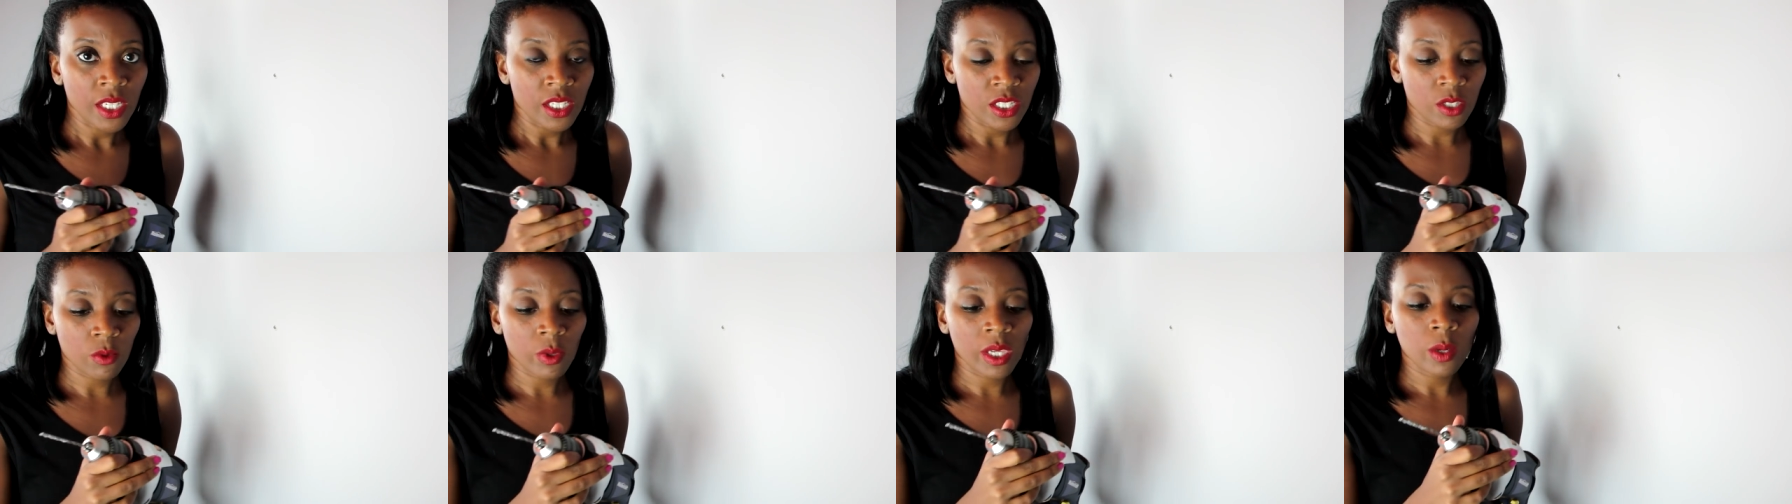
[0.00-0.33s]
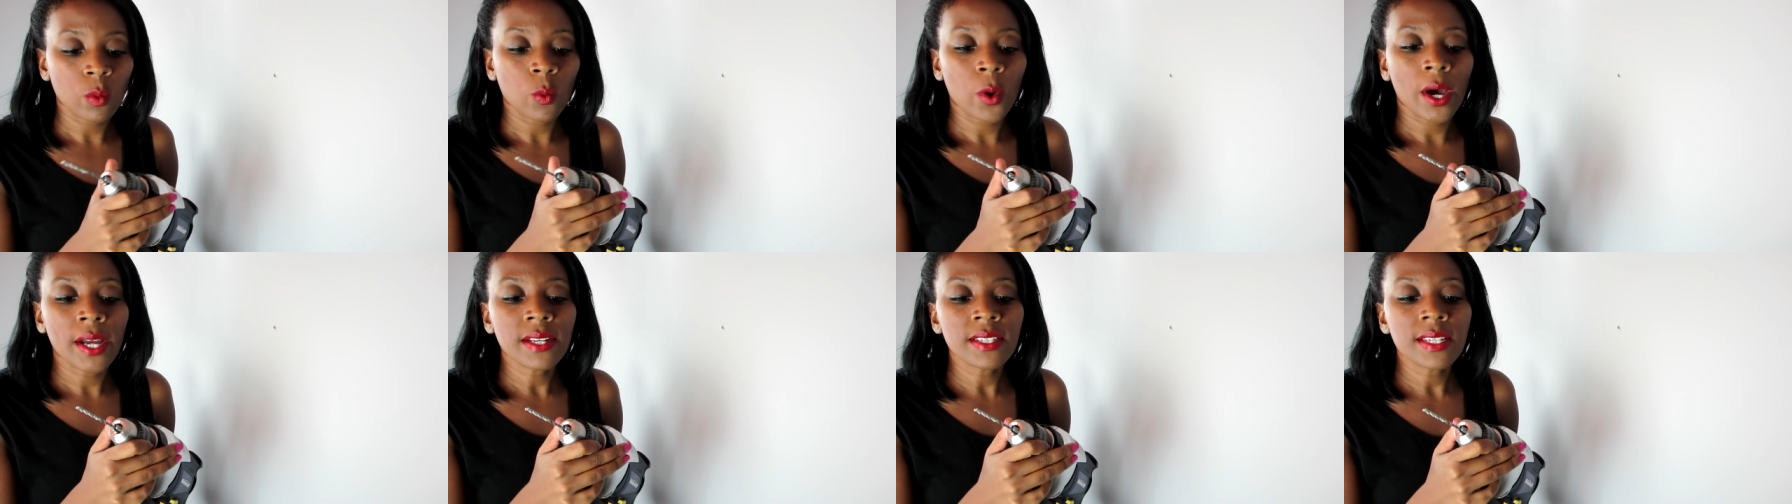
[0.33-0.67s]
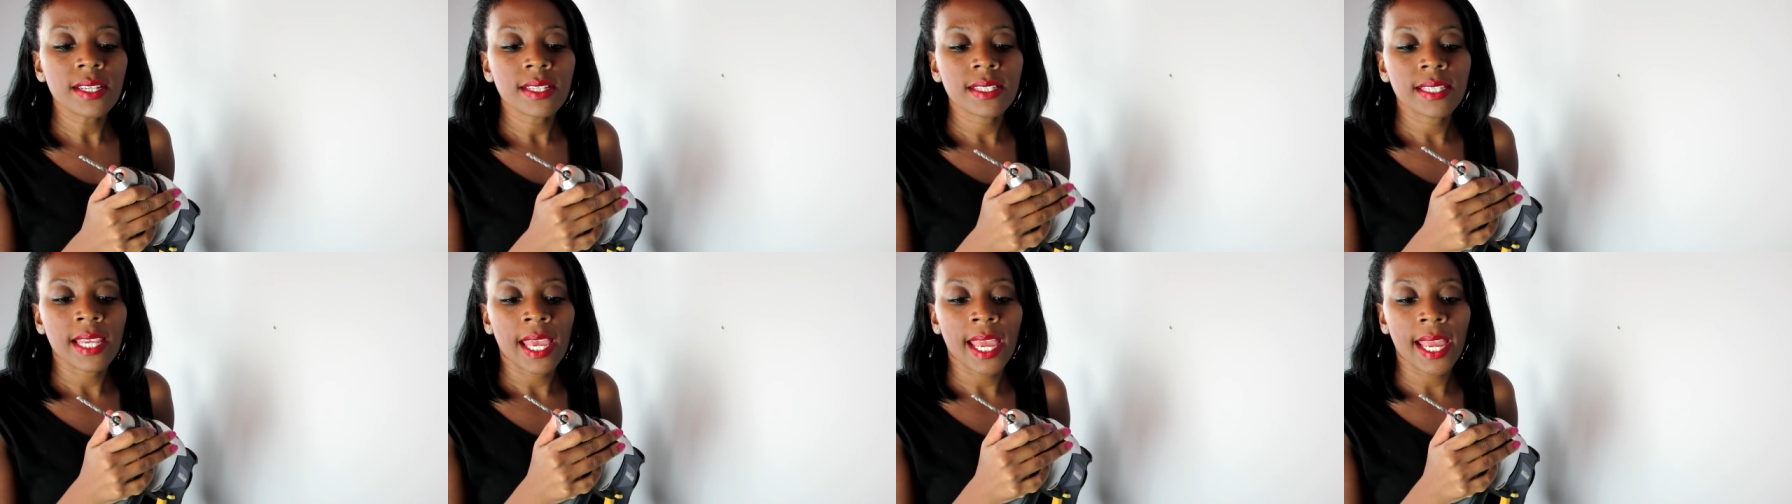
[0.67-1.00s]
So we want
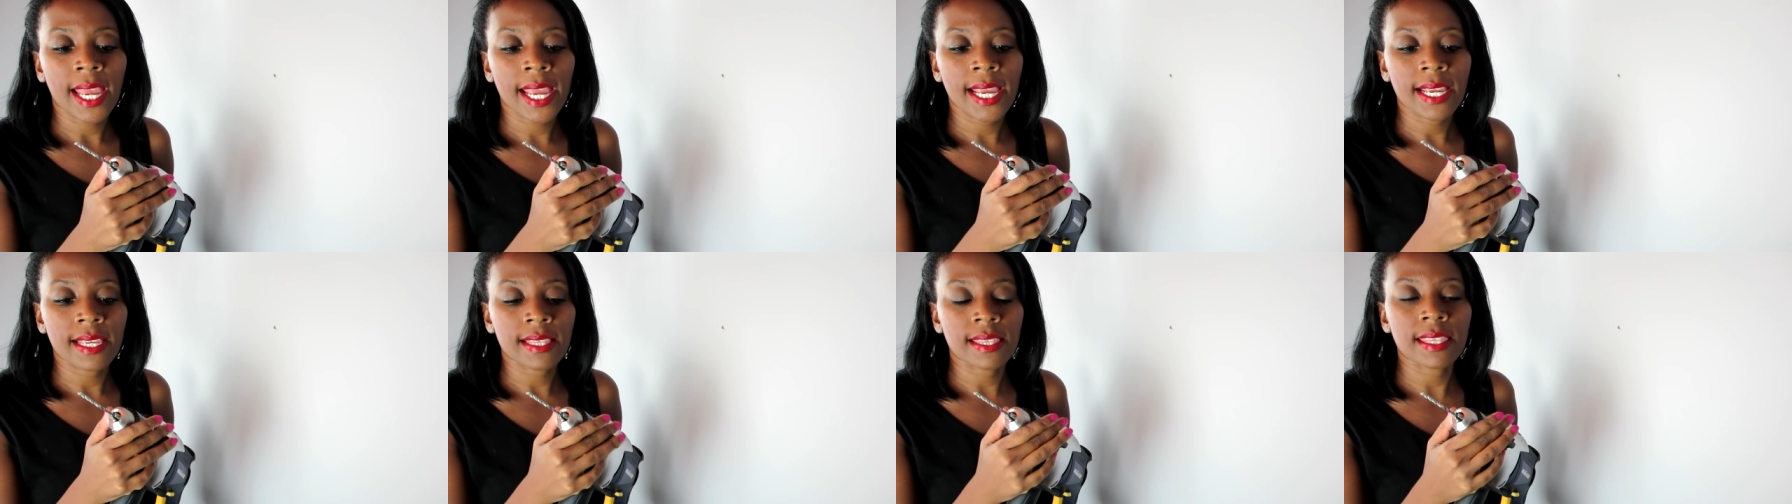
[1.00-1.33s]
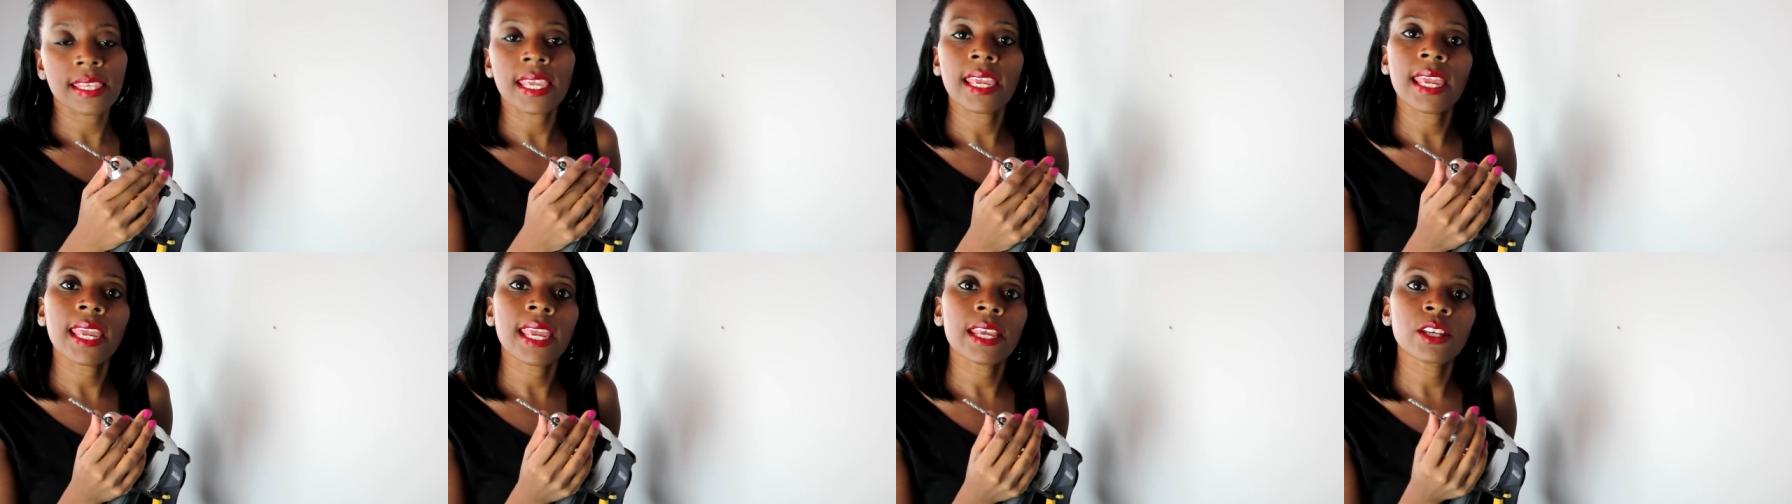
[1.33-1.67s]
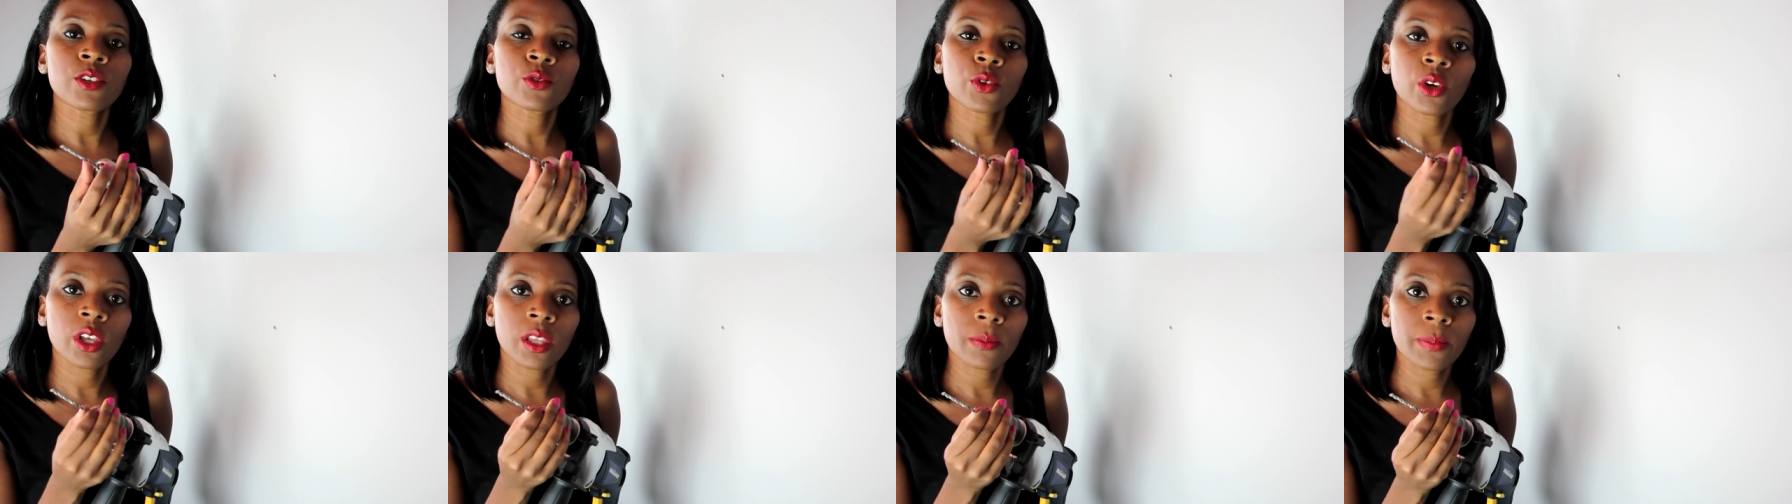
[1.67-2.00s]
to take the
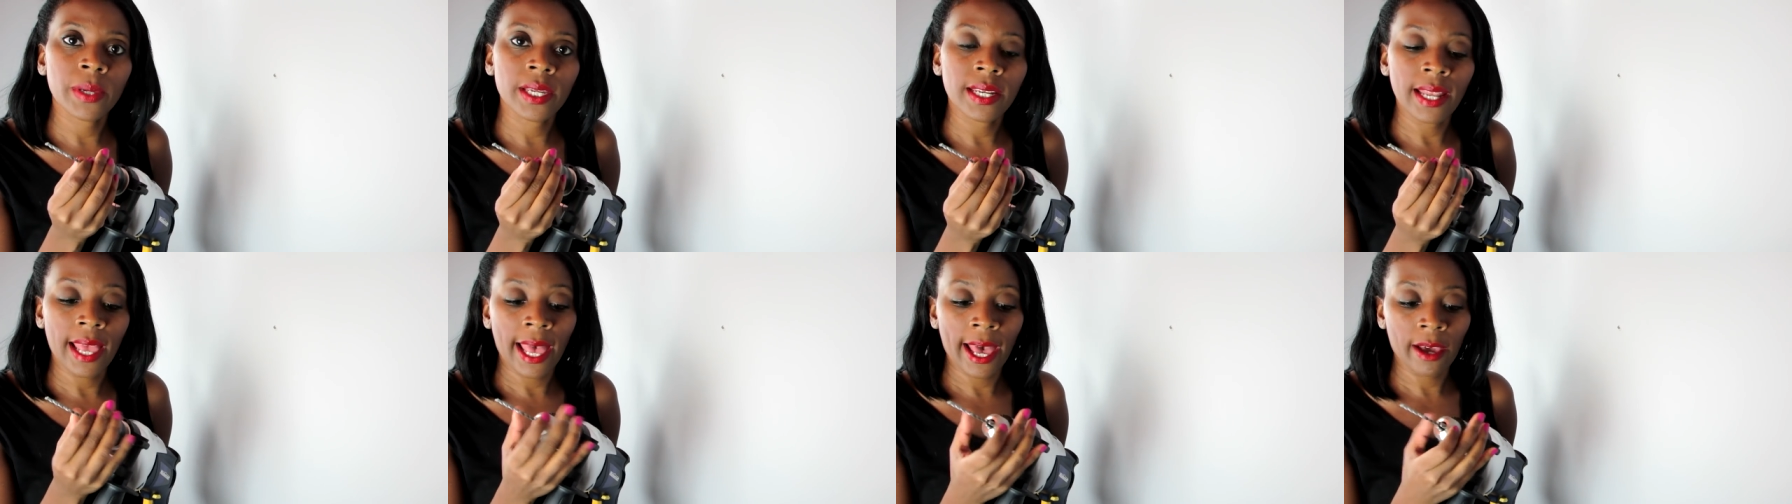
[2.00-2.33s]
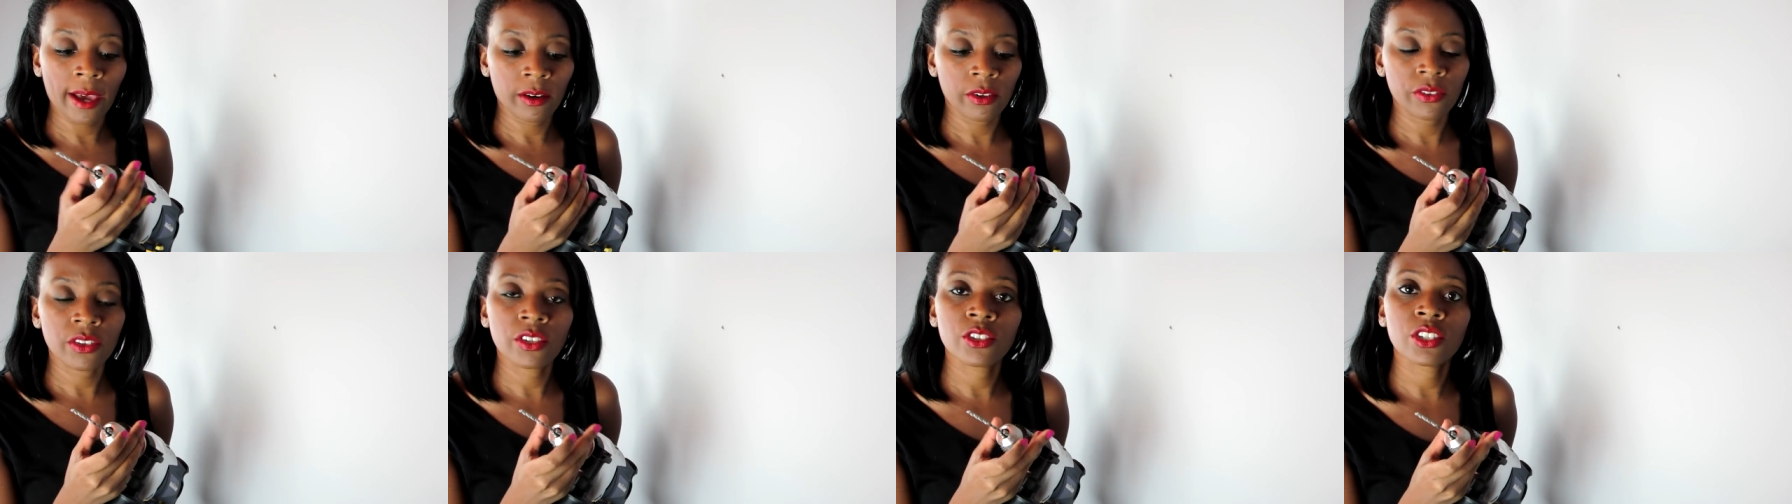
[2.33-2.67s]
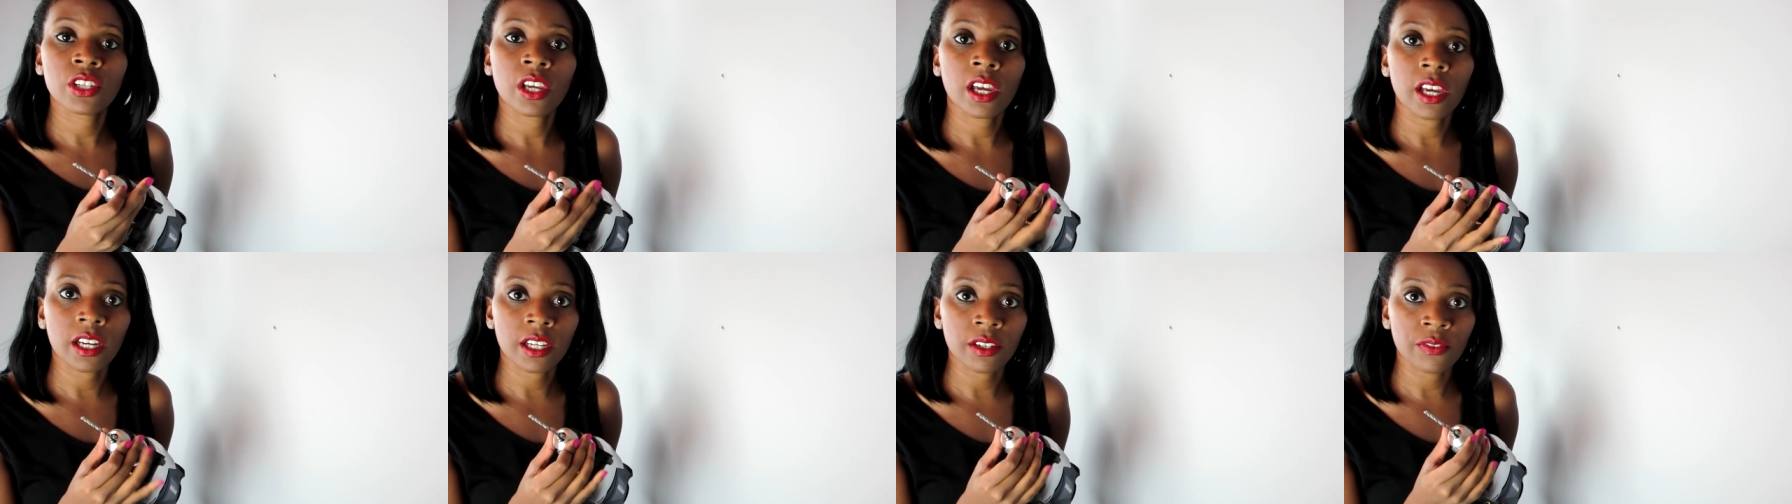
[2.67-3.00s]
drill bit out of the
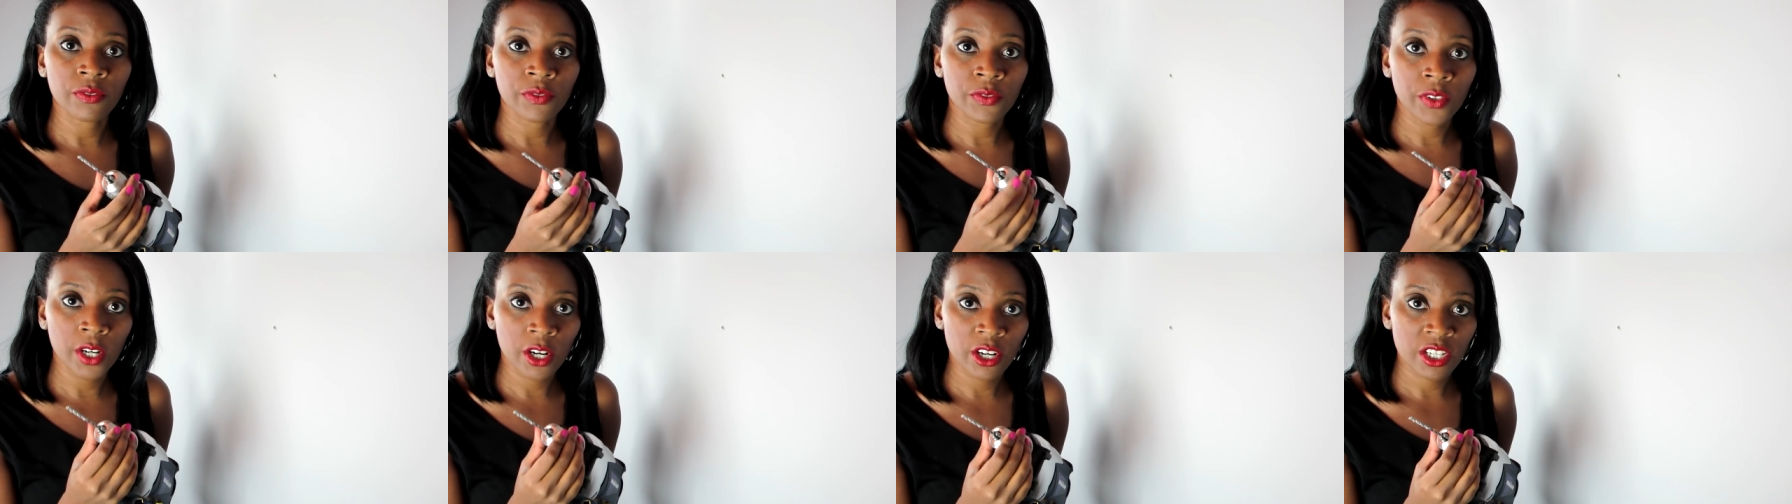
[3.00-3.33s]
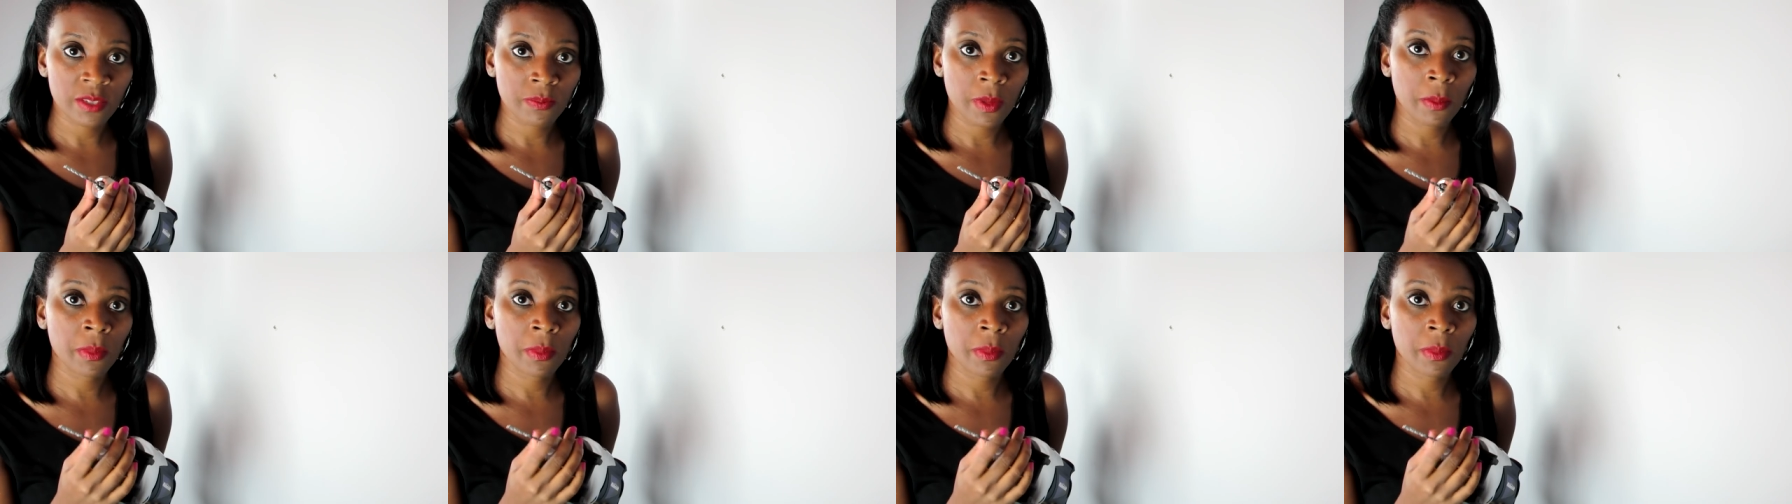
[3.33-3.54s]
chuck first,